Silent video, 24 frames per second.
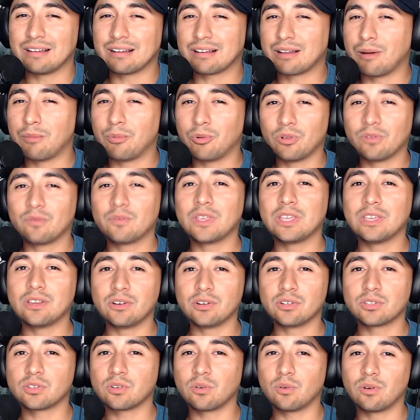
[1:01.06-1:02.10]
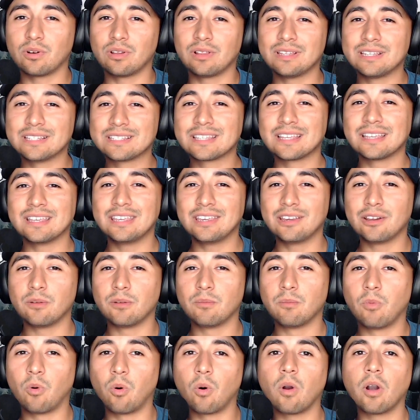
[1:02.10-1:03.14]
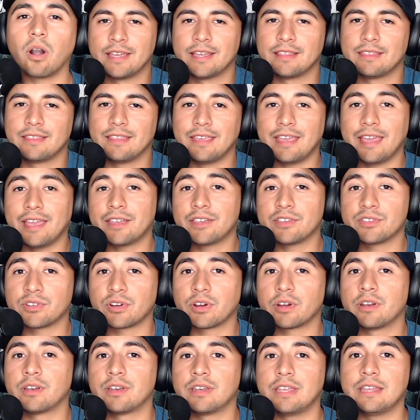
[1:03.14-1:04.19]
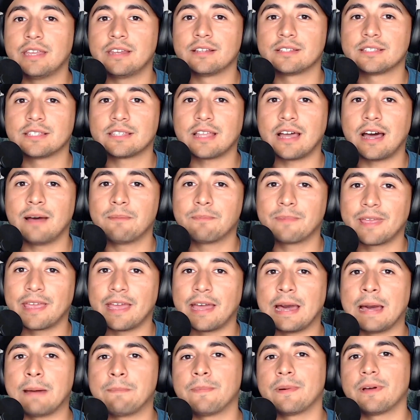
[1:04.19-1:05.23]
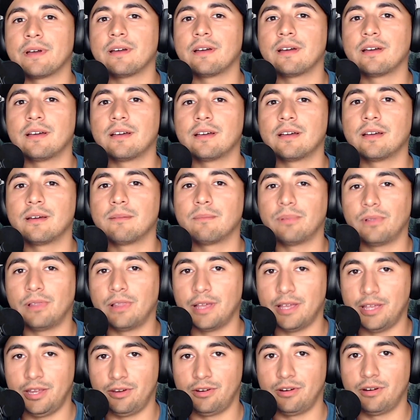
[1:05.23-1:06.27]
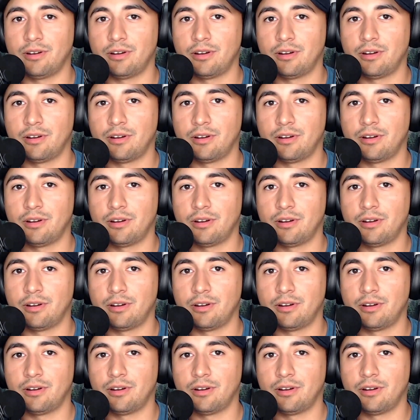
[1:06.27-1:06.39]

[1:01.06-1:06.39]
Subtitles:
couple of years, or at least a year more. The Yankees are going to need a stopgap player.